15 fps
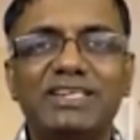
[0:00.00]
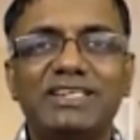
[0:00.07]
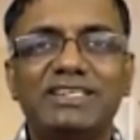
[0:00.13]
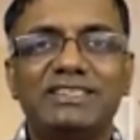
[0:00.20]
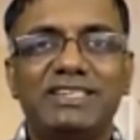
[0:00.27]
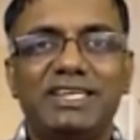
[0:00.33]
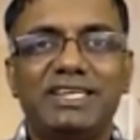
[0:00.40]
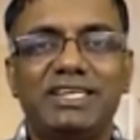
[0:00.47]

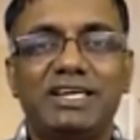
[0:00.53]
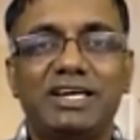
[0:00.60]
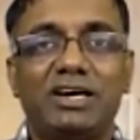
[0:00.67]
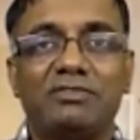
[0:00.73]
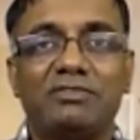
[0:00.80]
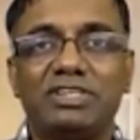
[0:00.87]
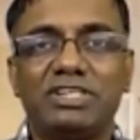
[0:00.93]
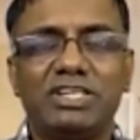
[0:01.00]
They
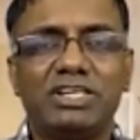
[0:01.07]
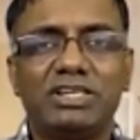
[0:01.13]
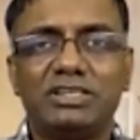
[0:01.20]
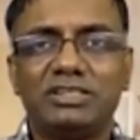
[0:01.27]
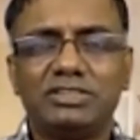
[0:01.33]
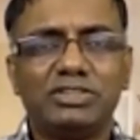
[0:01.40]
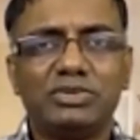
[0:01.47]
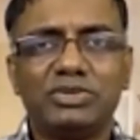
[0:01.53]
have the
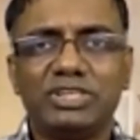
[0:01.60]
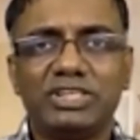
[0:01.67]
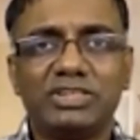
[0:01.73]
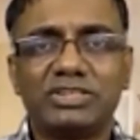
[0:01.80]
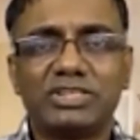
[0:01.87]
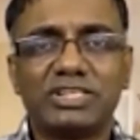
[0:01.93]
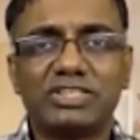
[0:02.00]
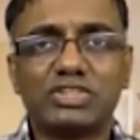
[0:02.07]

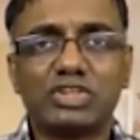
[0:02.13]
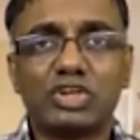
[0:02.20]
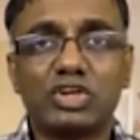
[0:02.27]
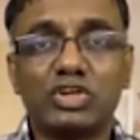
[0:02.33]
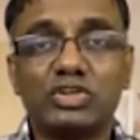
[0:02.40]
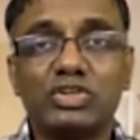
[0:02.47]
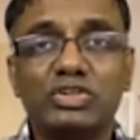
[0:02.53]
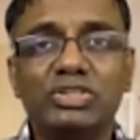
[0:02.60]
eagerness to
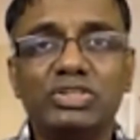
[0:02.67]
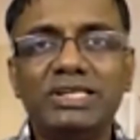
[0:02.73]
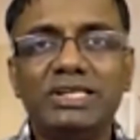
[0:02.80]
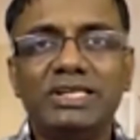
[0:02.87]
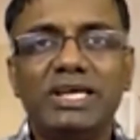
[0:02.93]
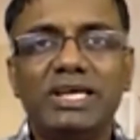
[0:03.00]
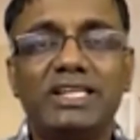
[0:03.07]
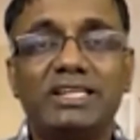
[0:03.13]
learn,
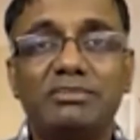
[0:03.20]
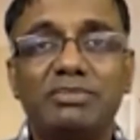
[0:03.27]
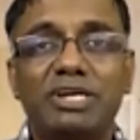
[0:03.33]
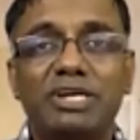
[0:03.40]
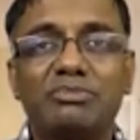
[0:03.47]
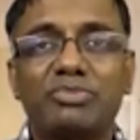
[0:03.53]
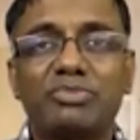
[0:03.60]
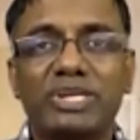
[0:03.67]
and they
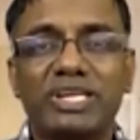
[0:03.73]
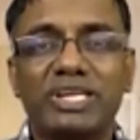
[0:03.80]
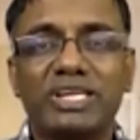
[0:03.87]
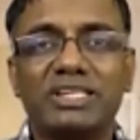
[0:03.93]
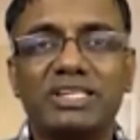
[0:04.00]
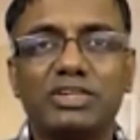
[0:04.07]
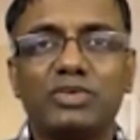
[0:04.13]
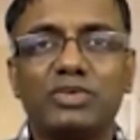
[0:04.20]
might bring
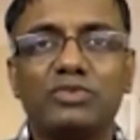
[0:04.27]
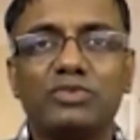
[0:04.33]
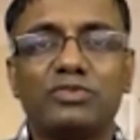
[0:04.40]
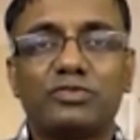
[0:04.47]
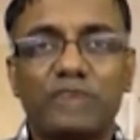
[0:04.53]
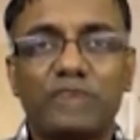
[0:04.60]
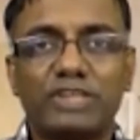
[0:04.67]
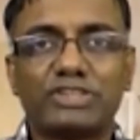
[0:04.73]
in
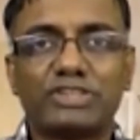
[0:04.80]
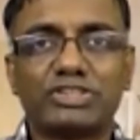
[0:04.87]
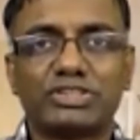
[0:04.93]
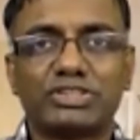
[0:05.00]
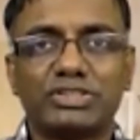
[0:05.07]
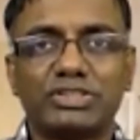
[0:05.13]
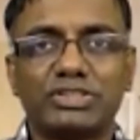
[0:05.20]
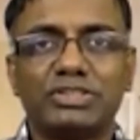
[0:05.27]
fresh
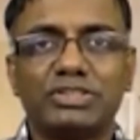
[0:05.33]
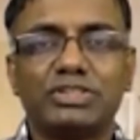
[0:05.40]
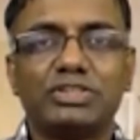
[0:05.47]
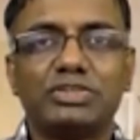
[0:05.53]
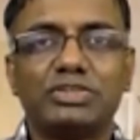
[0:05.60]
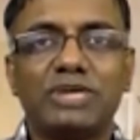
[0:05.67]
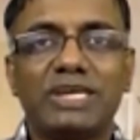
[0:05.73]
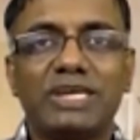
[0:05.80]

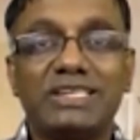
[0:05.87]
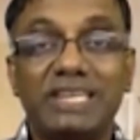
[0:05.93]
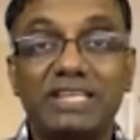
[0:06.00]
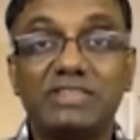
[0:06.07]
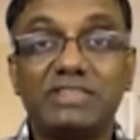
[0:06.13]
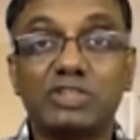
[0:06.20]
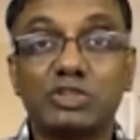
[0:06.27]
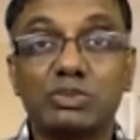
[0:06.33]

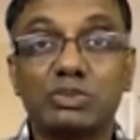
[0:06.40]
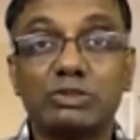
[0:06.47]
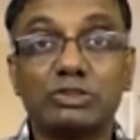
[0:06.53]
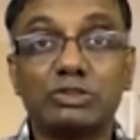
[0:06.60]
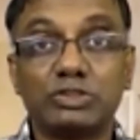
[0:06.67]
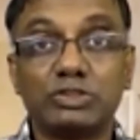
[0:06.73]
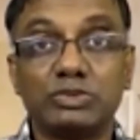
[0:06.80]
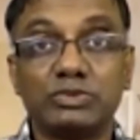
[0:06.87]
ideas as well
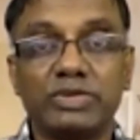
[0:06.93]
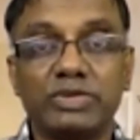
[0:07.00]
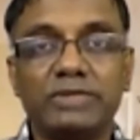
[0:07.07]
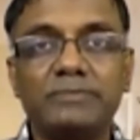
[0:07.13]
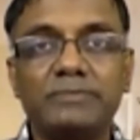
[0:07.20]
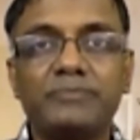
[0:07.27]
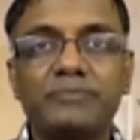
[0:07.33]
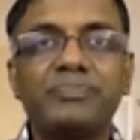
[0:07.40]
too, right?
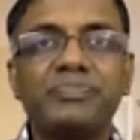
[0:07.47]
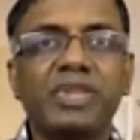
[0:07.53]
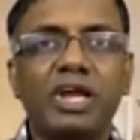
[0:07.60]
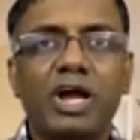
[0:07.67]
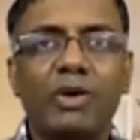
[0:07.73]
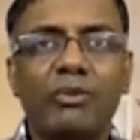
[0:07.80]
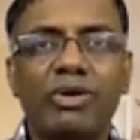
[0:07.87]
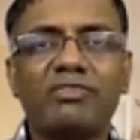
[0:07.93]

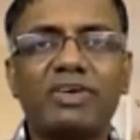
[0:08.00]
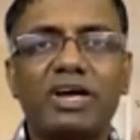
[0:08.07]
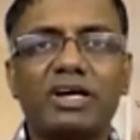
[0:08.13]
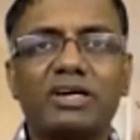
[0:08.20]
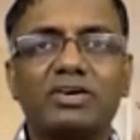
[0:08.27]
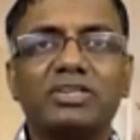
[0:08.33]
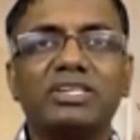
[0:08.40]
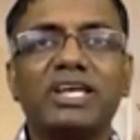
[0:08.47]
However,
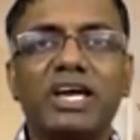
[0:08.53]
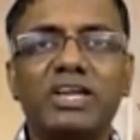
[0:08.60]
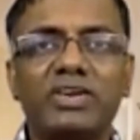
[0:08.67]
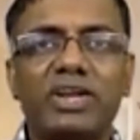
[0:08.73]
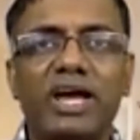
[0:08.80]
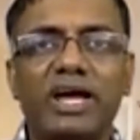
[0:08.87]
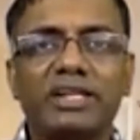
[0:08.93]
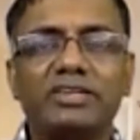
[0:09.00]
on the other
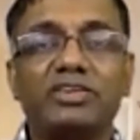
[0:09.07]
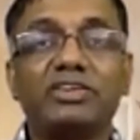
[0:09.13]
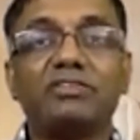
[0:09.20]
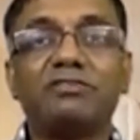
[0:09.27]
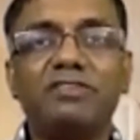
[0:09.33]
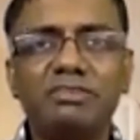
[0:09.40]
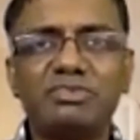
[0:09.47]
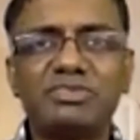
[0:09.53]
hand, on the
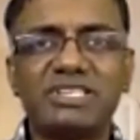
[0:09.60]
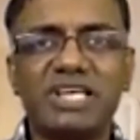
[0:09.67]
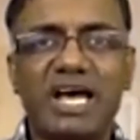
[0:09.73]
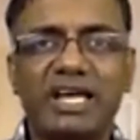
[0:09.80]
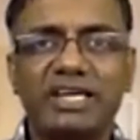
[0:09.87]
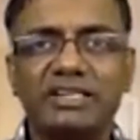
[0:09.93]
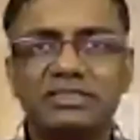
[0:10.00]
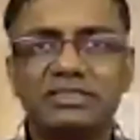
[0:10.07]
flip
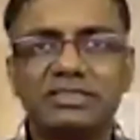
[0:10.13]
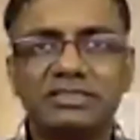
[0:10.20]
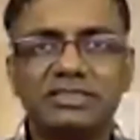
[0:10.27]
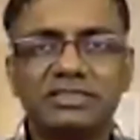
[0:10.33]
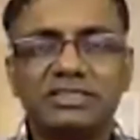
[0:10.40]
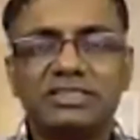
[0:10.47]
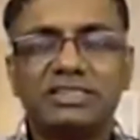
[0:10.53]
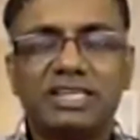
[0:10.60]
side,
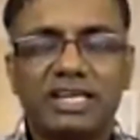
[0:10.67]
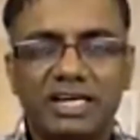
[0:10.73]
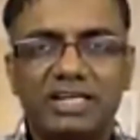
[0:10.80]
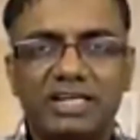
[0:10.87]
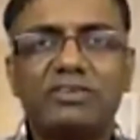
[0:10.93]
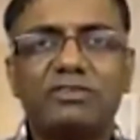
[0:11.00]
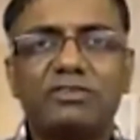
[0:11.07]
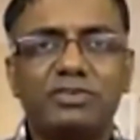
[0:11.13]
there
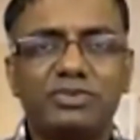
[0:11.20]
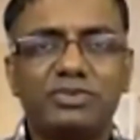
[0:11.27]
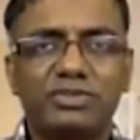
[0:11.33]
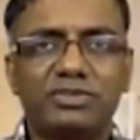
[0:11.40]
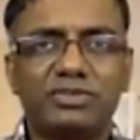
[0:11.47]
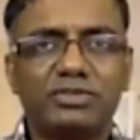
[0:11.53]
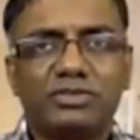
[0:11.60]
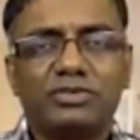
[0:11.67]
are few
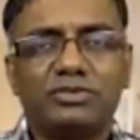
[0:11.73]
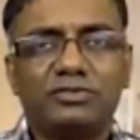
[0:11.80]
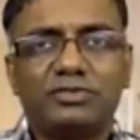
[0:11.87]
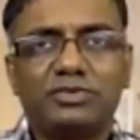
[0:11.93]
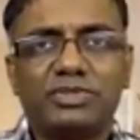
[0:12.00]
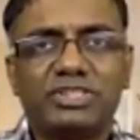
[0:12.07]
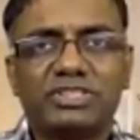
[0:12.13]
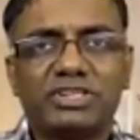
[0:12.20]

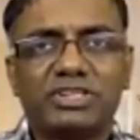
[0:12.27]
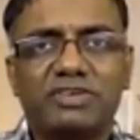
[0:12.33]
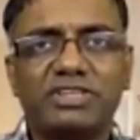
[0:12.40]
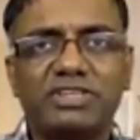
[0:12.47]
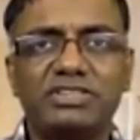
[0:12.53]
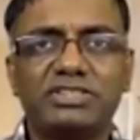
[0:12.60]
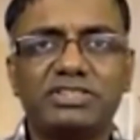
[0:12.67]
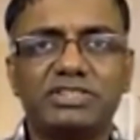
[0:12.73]

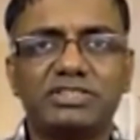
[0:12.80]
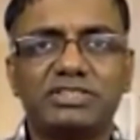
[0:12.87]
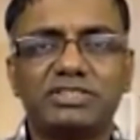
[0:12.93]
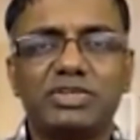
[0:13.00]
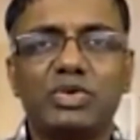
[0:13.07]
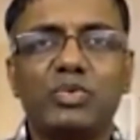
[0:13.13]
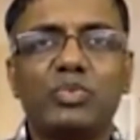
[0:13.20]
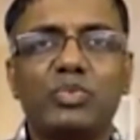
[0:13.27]
disadvantages
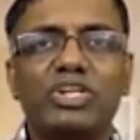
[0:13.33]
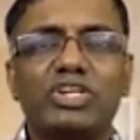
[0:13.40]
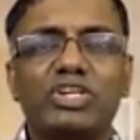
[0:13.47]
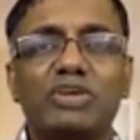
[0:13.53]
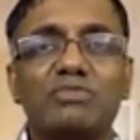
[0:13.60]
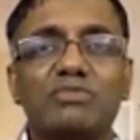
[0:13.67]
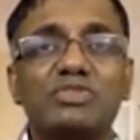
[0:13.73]
when it comes to